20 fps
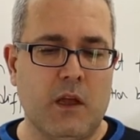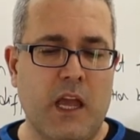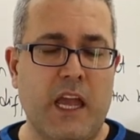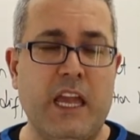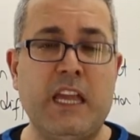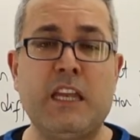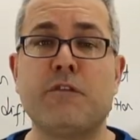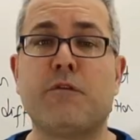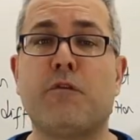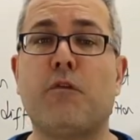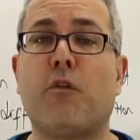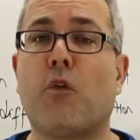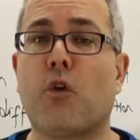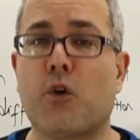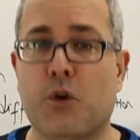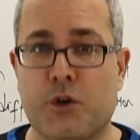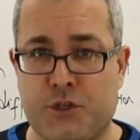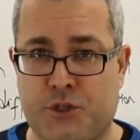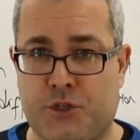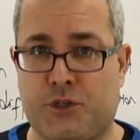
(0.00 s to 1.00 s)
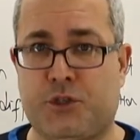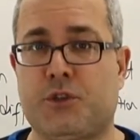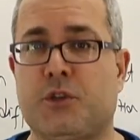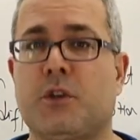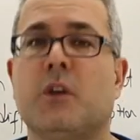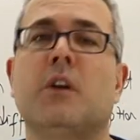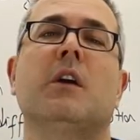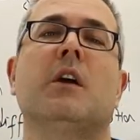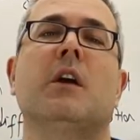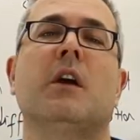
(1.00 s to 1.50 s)
enforce
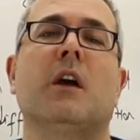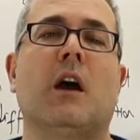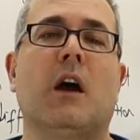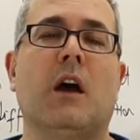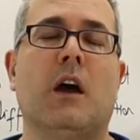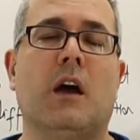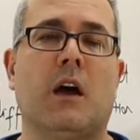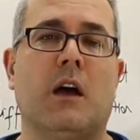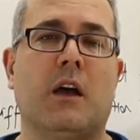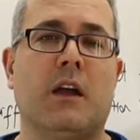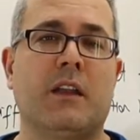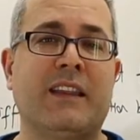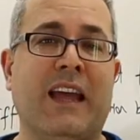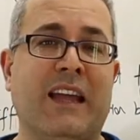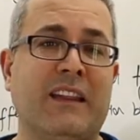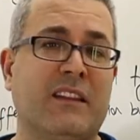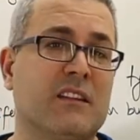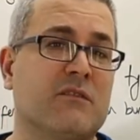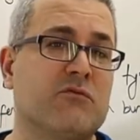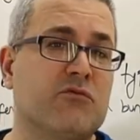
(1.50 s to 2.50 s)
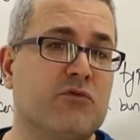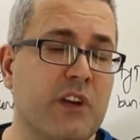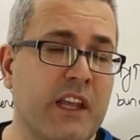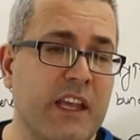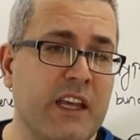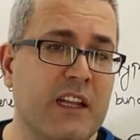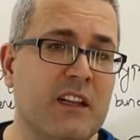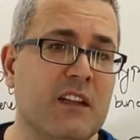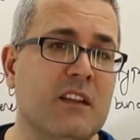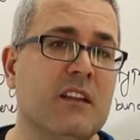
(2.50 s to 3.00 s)
that the
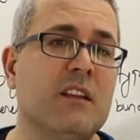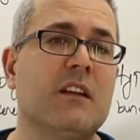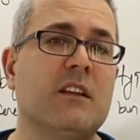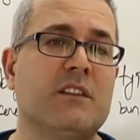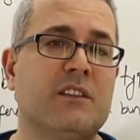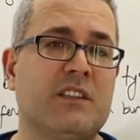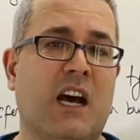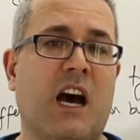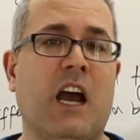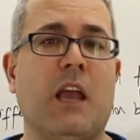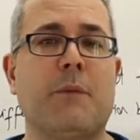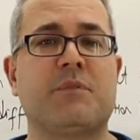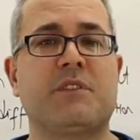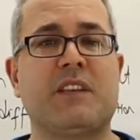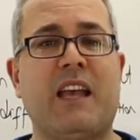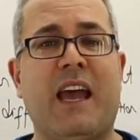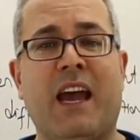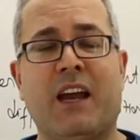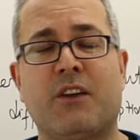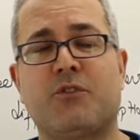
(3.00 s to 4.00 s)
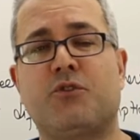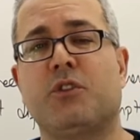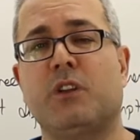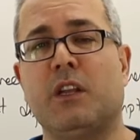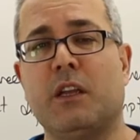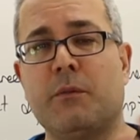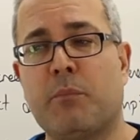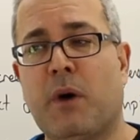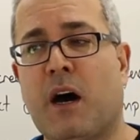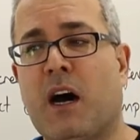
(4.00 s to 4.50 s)
real types
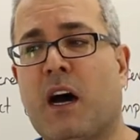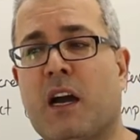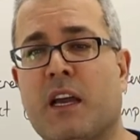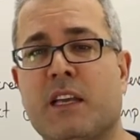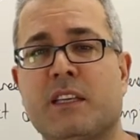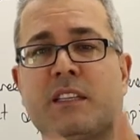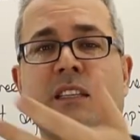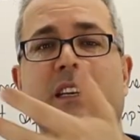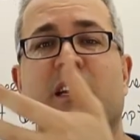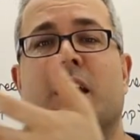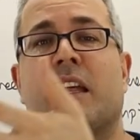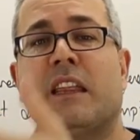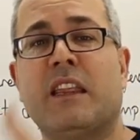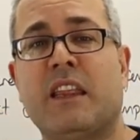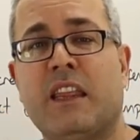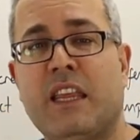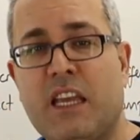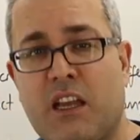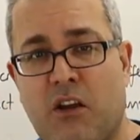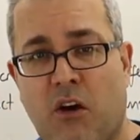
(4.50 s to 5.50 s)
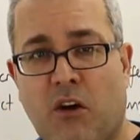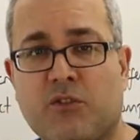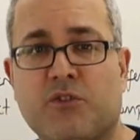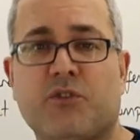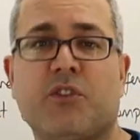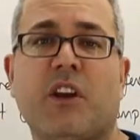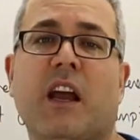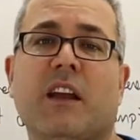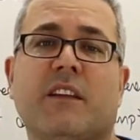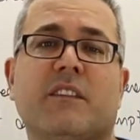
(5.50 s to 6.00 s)
actually buys the
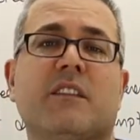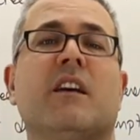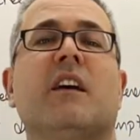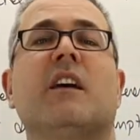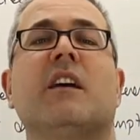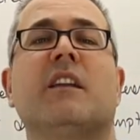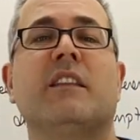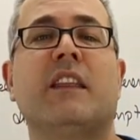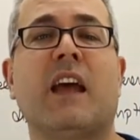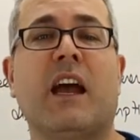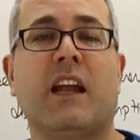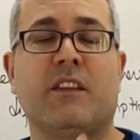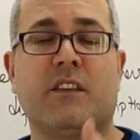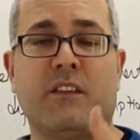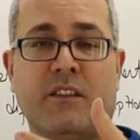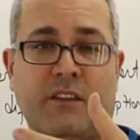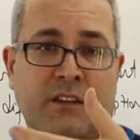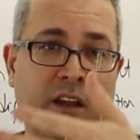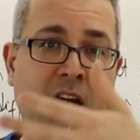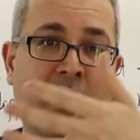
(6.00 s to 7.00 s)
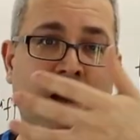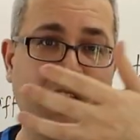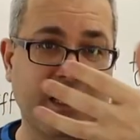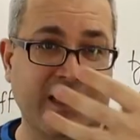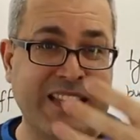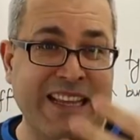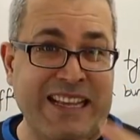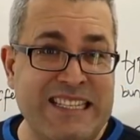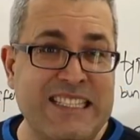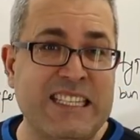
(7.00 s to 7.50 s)
contract that are
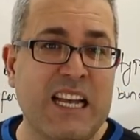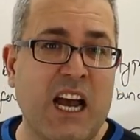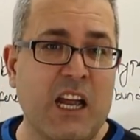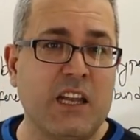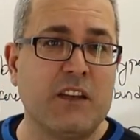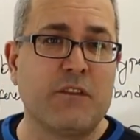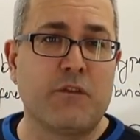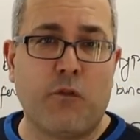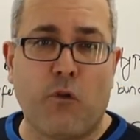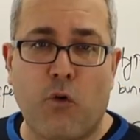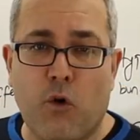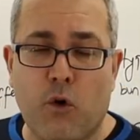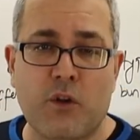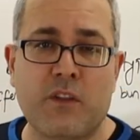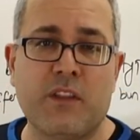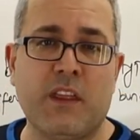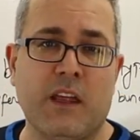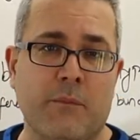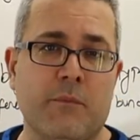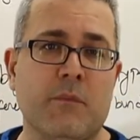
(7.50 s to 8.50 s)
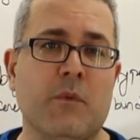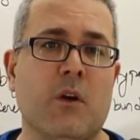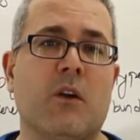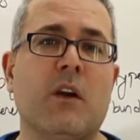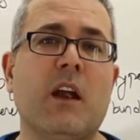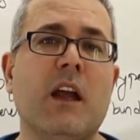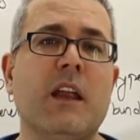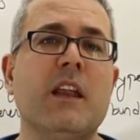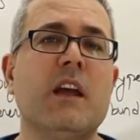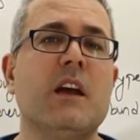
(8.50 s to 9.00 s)
designed for them. All
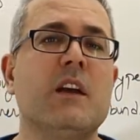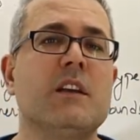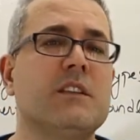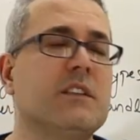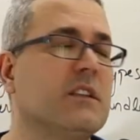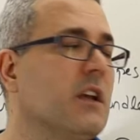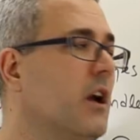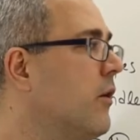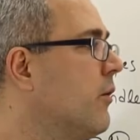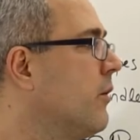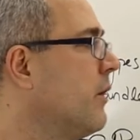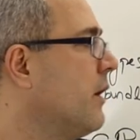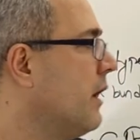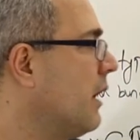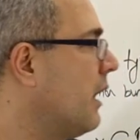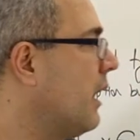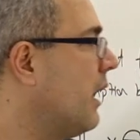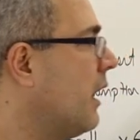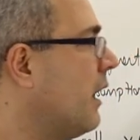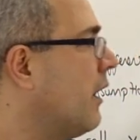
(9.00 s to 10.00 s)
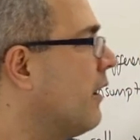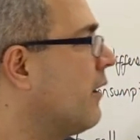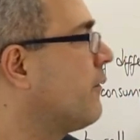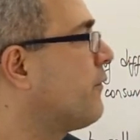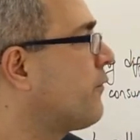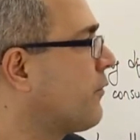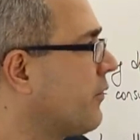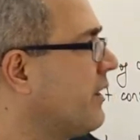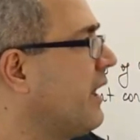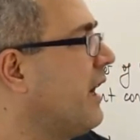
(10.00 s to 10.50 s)
right. So
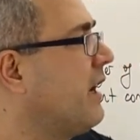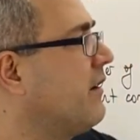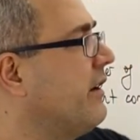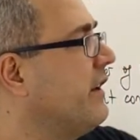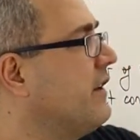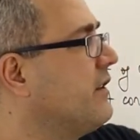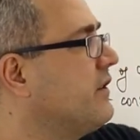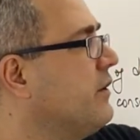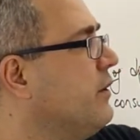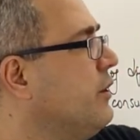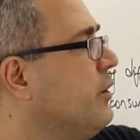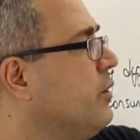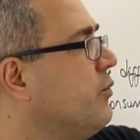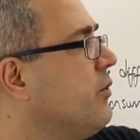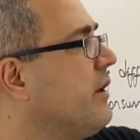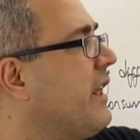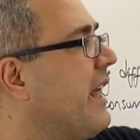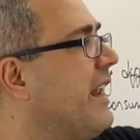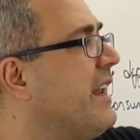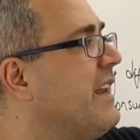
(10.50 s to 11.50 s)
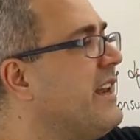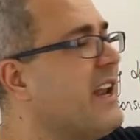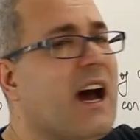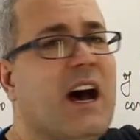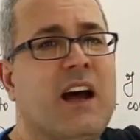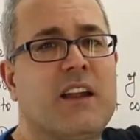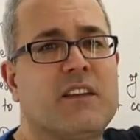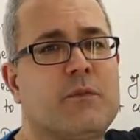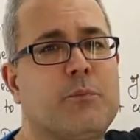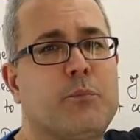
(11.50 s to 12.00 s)
for that reason, you
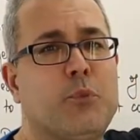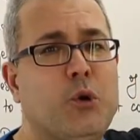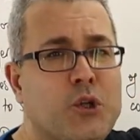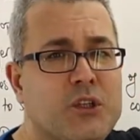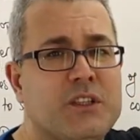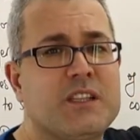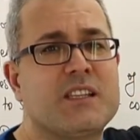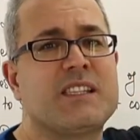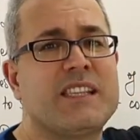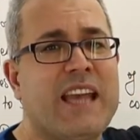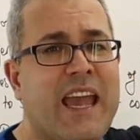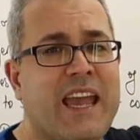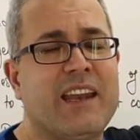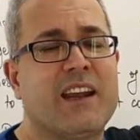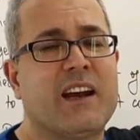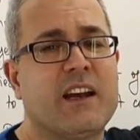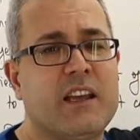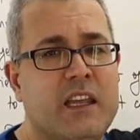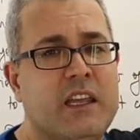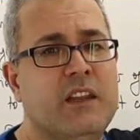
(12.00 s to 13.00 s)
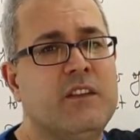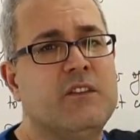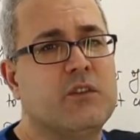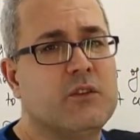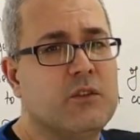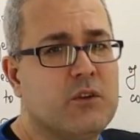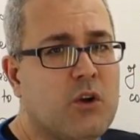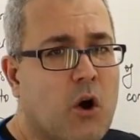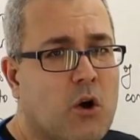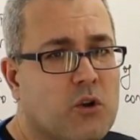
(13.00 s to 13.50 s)
cannot put theta
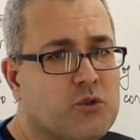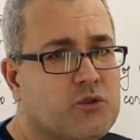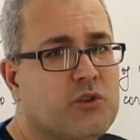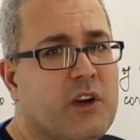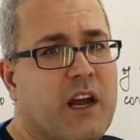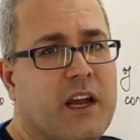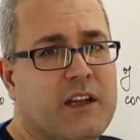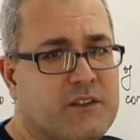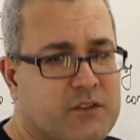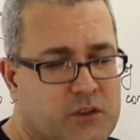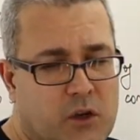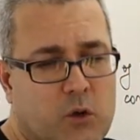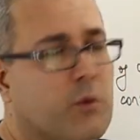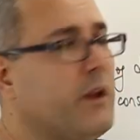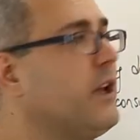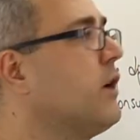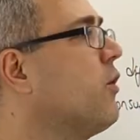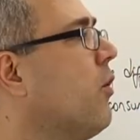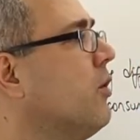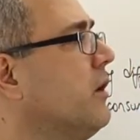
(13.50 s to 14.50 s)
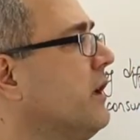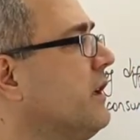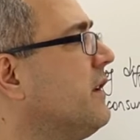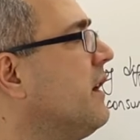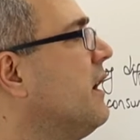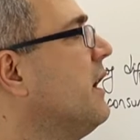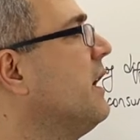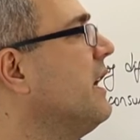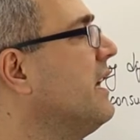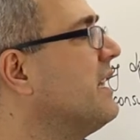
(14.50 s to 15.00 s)
into contract. So we call it,
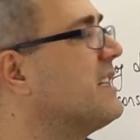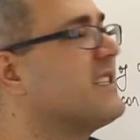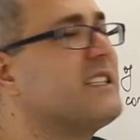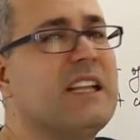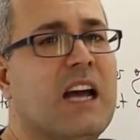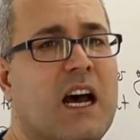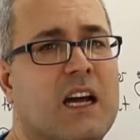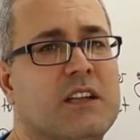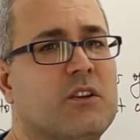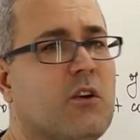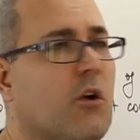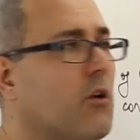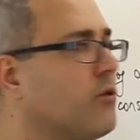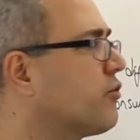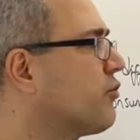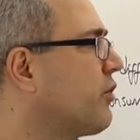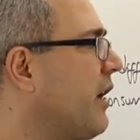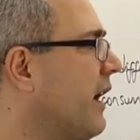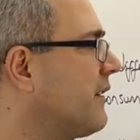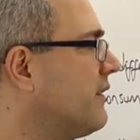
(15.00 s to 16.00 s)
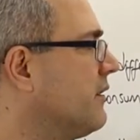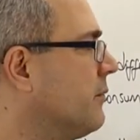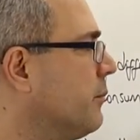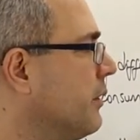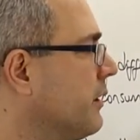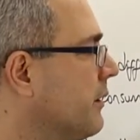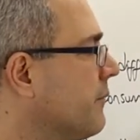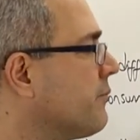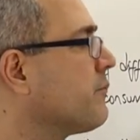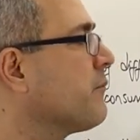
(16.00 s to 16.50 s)
it's not
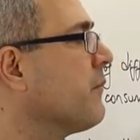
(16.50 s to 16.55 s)
contractable.